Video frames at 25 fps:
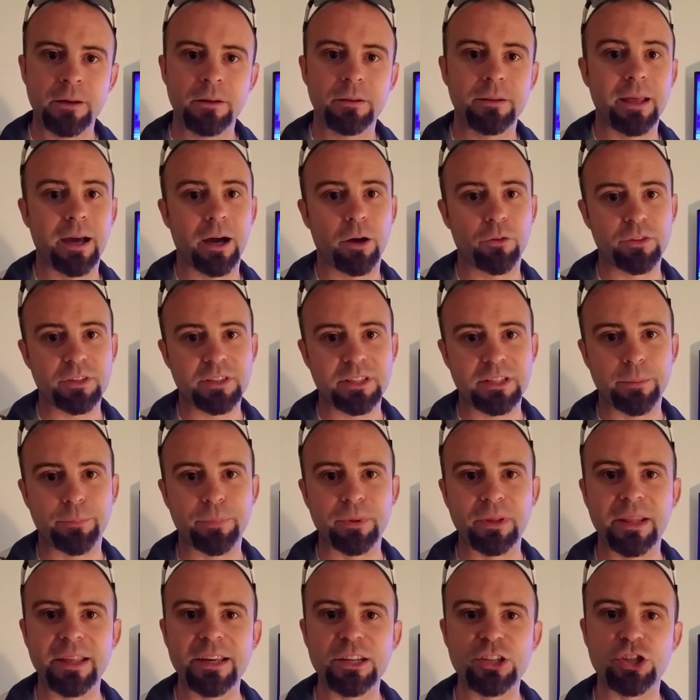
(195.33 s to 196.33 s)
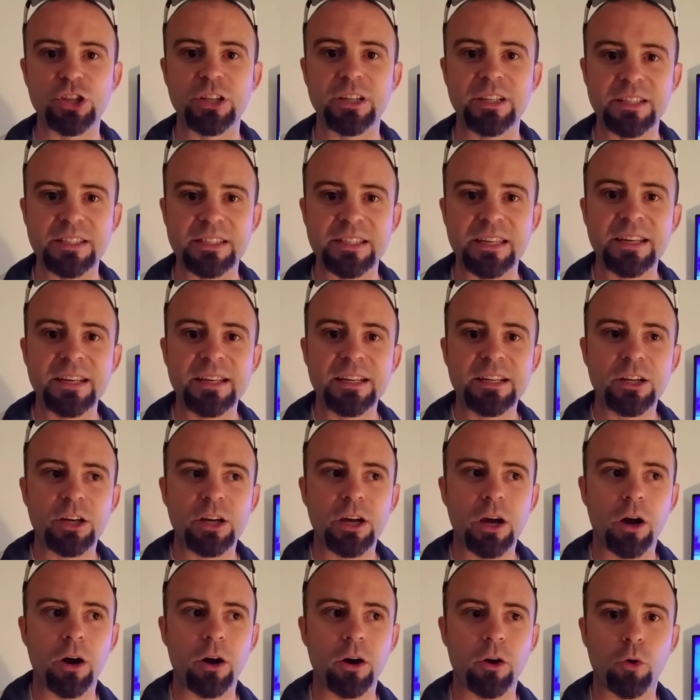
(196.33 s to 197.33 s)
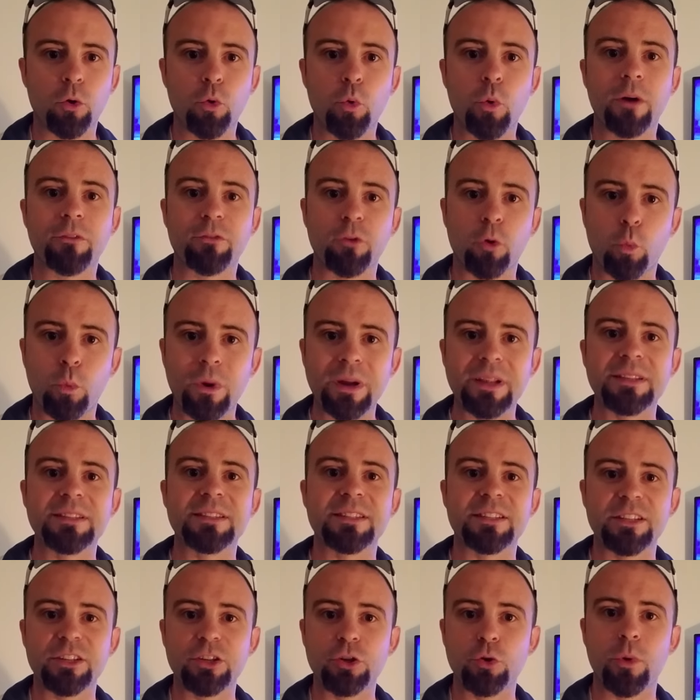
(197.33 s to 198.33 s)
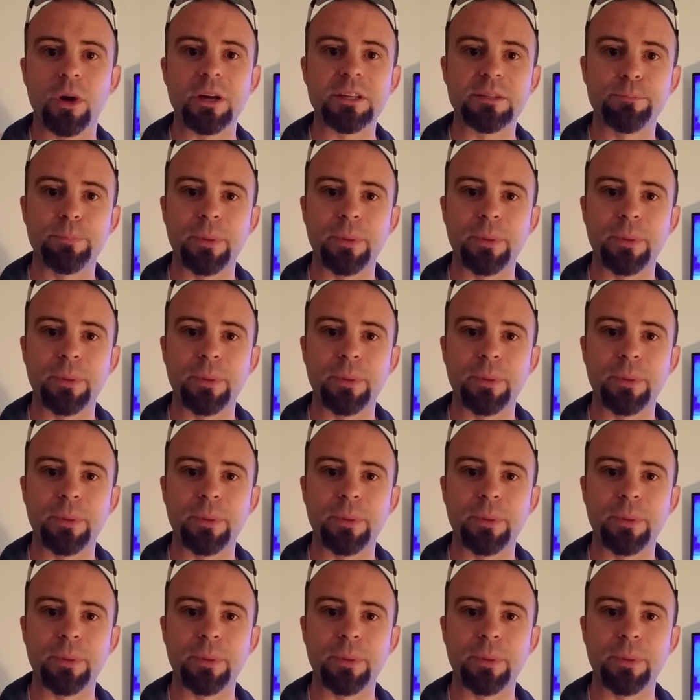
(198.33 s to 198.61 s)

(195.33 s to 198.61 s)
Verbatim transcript: Now the stipulation is uh, whoever wins the U.S.